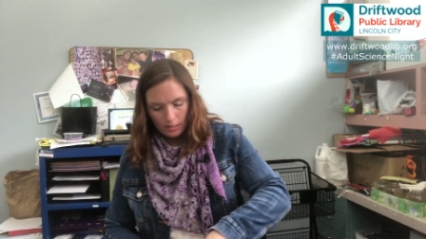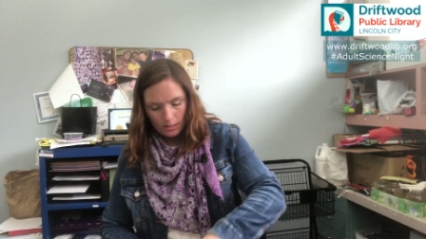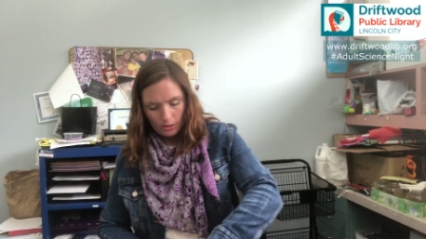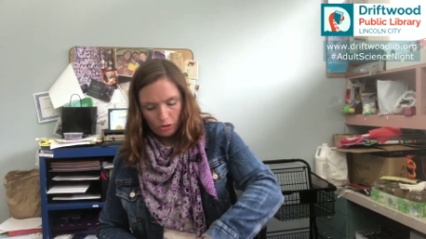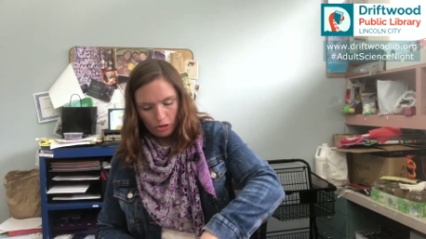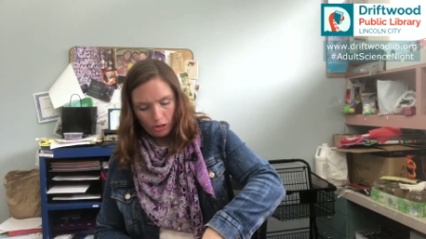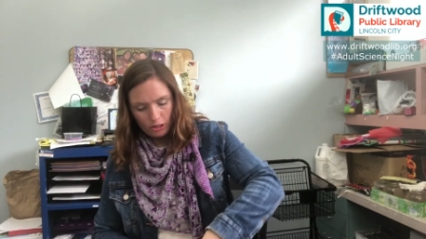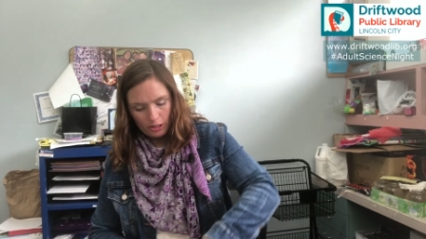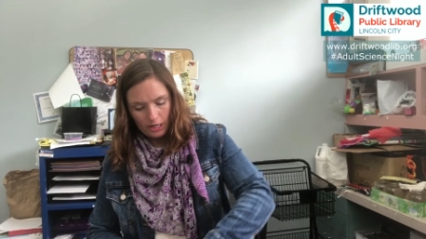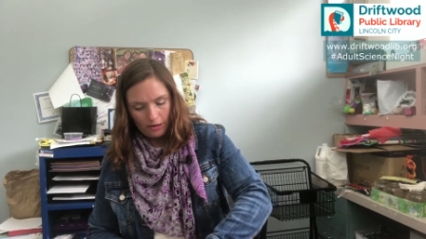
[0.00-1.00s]
the
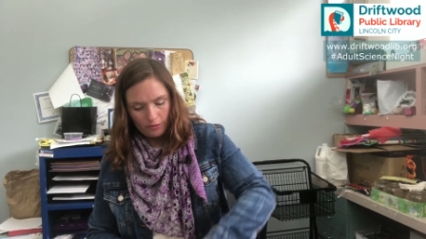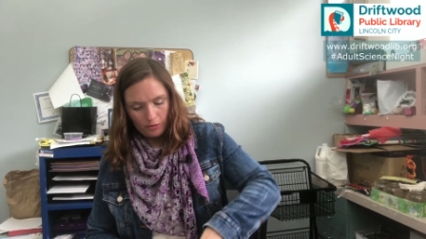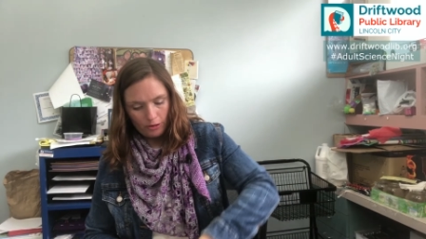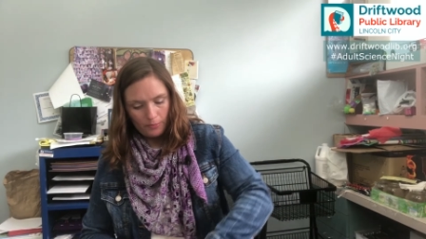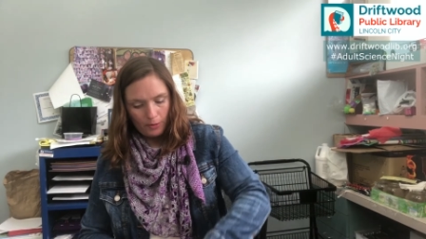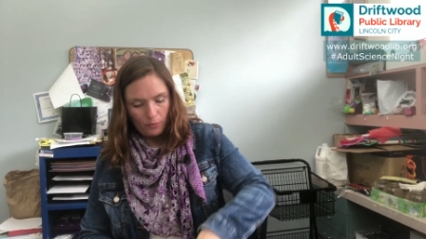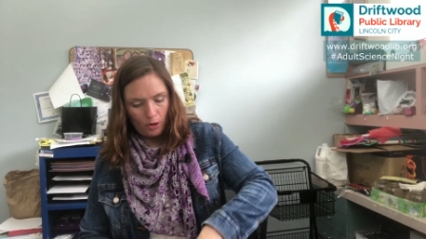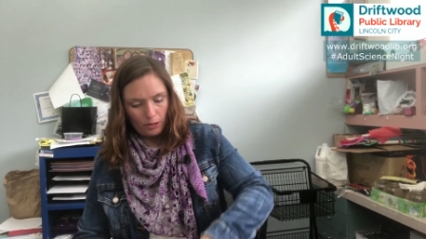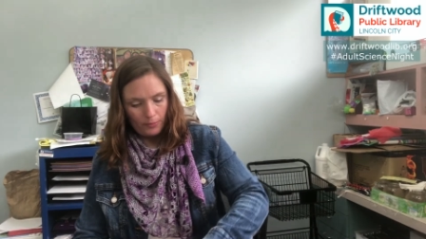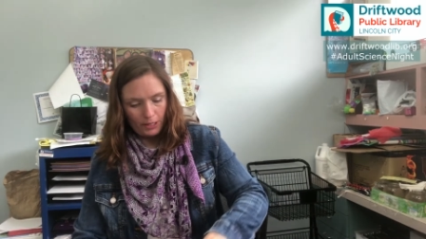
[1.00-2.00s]
sugar, Karo syrup, and
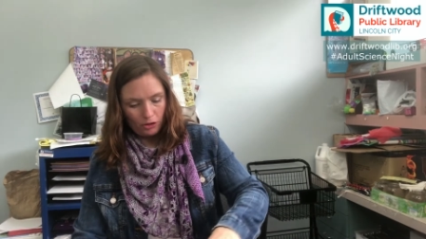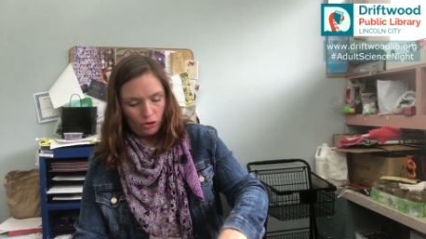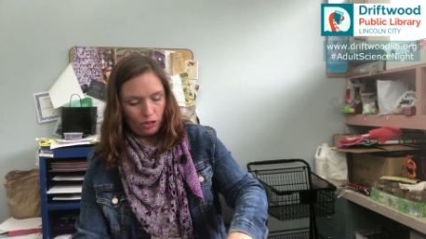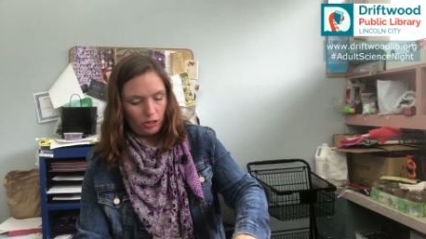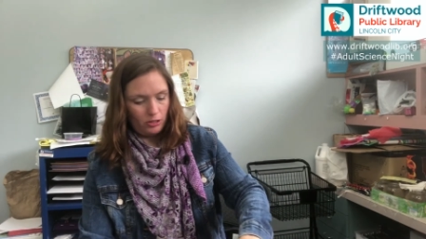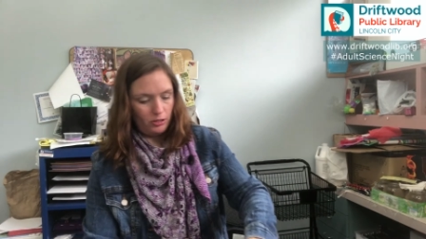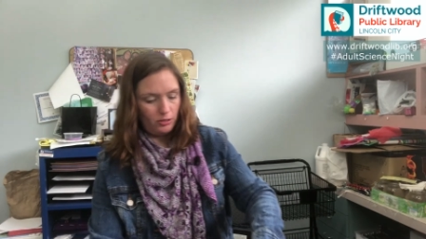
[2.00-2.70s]
water mixture